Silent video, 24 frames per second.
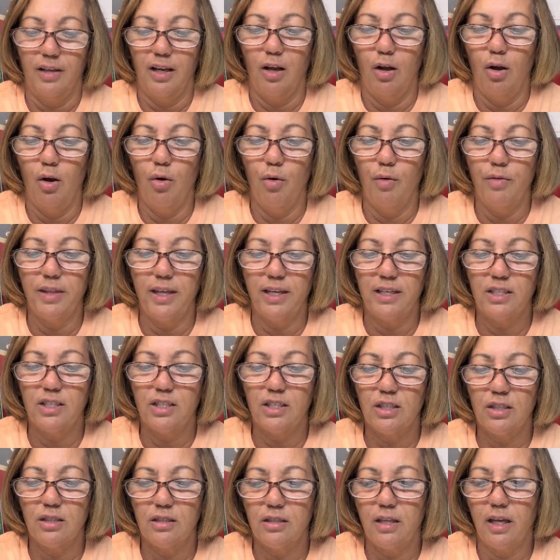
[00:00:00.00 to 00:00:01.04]
oh and they
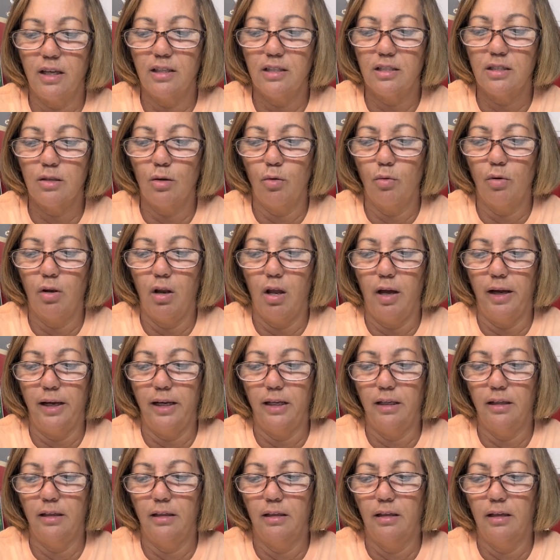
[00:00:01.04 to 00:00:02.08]
they're so
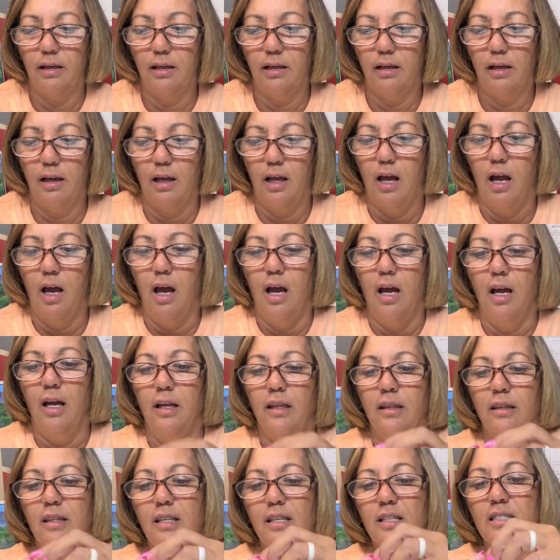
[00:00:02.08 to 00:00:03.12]
light
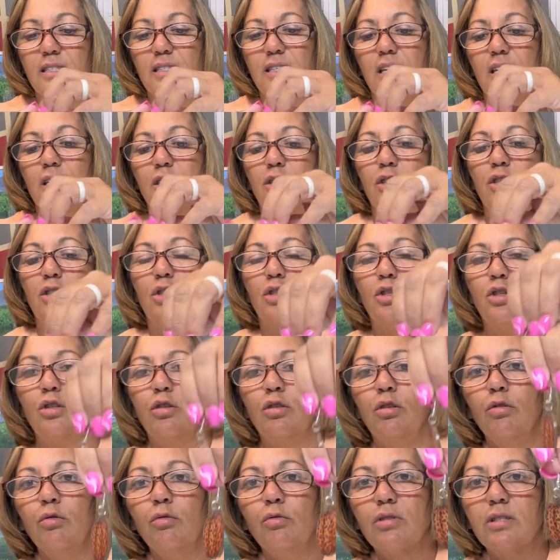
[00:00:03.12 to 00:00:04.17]
this is
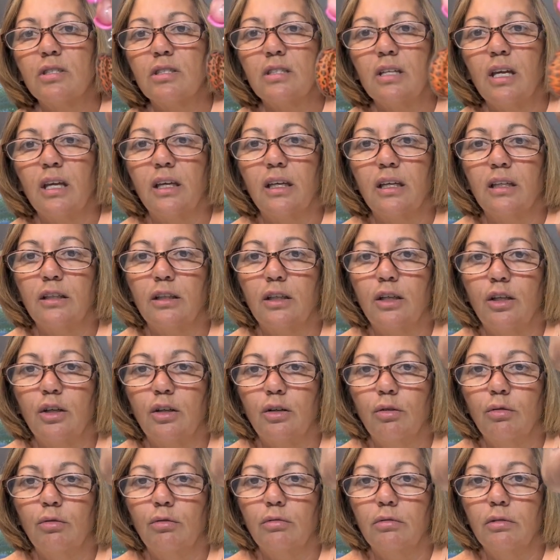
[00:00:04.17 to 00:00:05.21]
too stinking
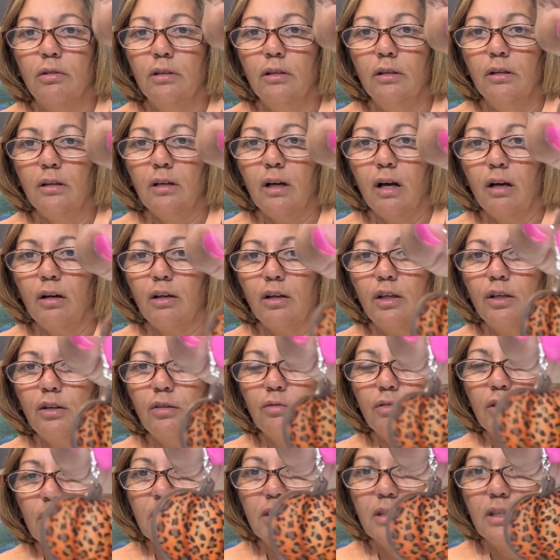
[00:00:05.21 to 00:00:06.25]
cute look how
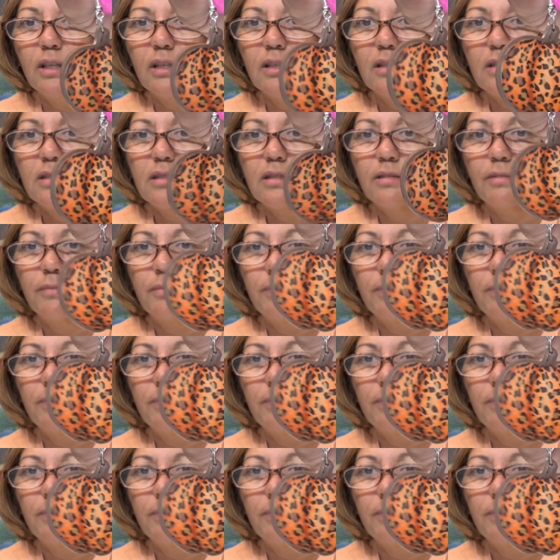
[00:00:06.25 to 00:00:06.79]
cute this is